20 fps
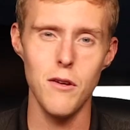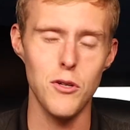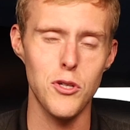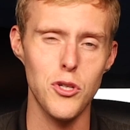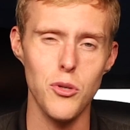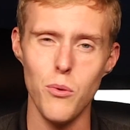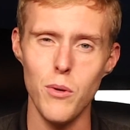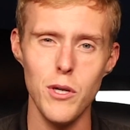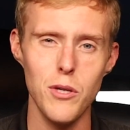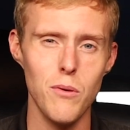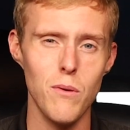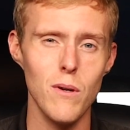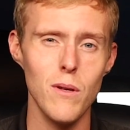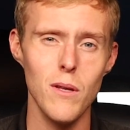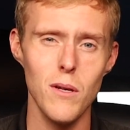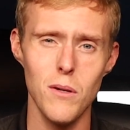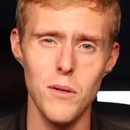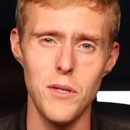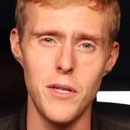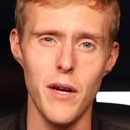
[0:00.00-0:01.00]
Their stories were a
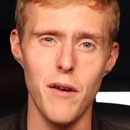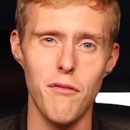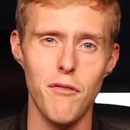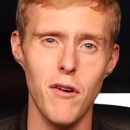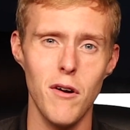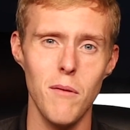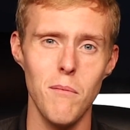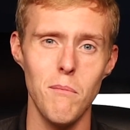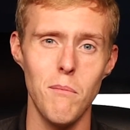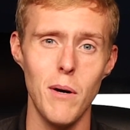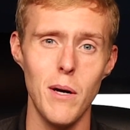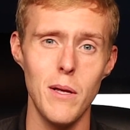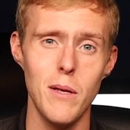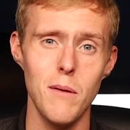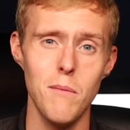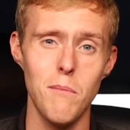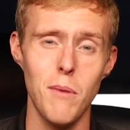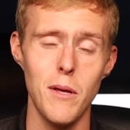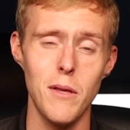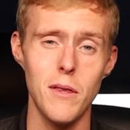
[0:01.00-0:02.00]
little different,
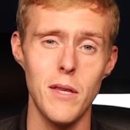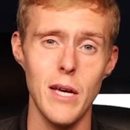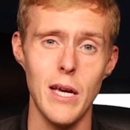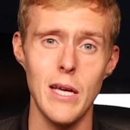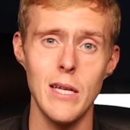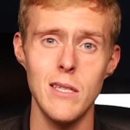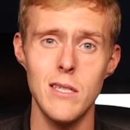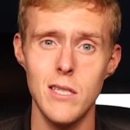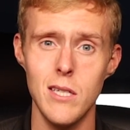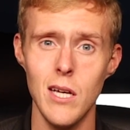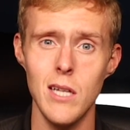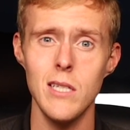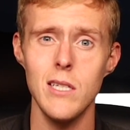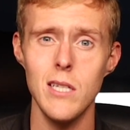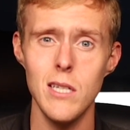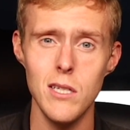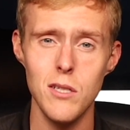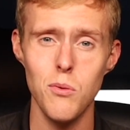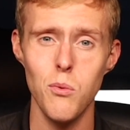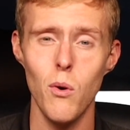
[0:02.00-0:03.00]
but, but the
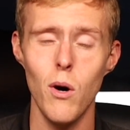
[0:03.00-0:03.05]
consensus